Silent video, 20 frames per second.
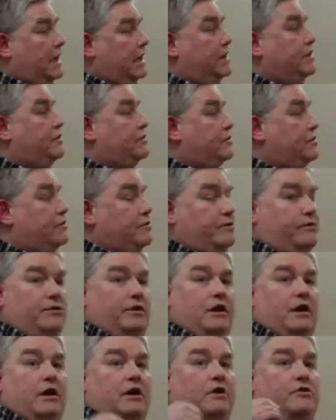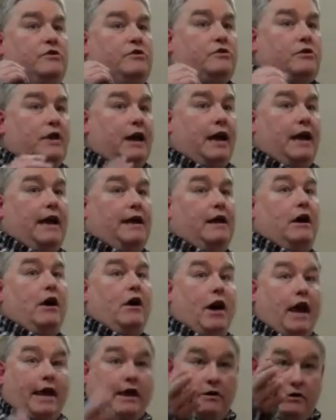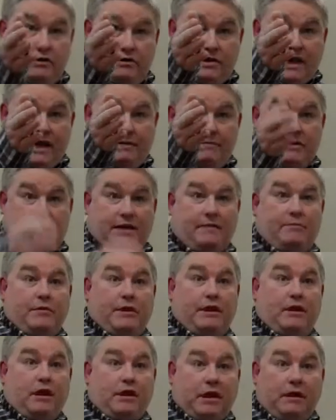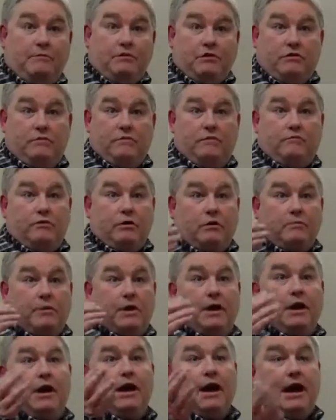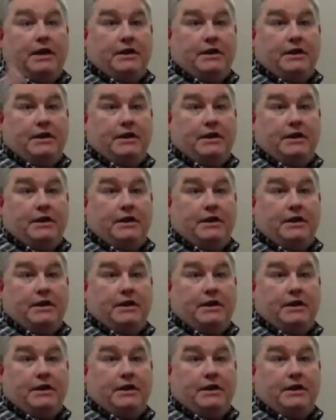telling the truth, you gain eye contact with somebody like I'm doing with Rob,